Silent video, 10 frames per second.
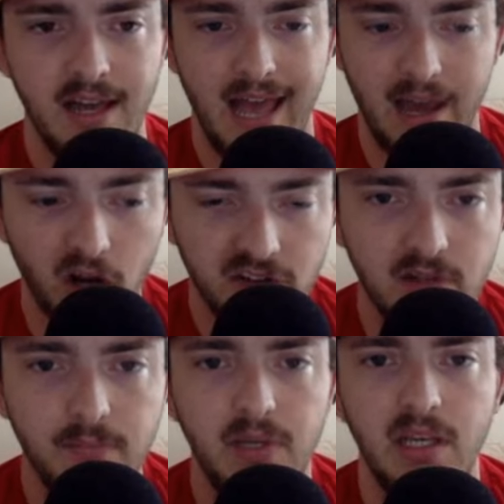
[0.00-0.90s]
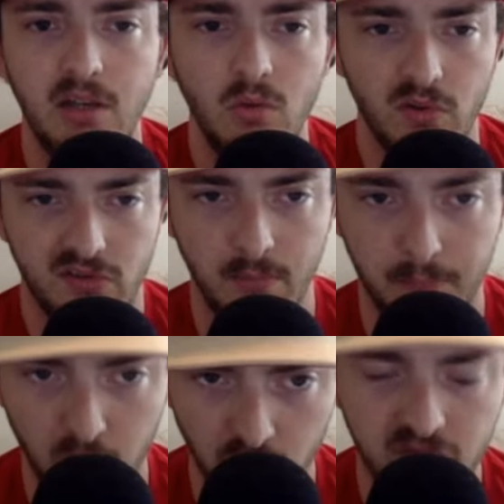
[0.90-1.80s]
at Austin Peay with some
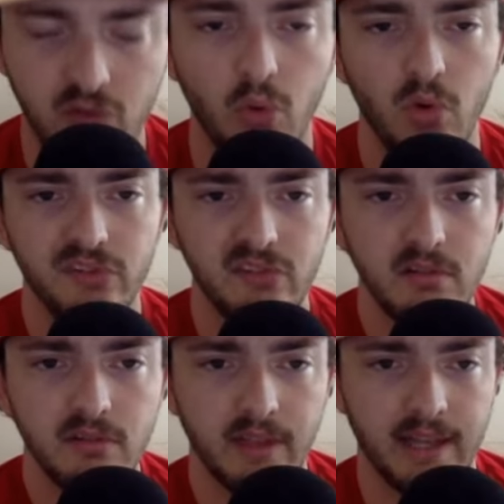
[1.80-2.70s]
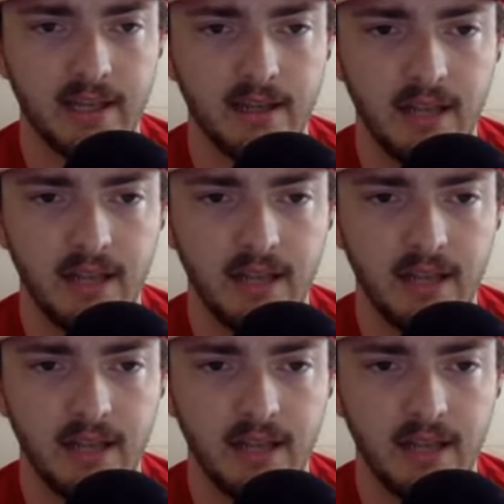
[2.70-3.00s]
good schools like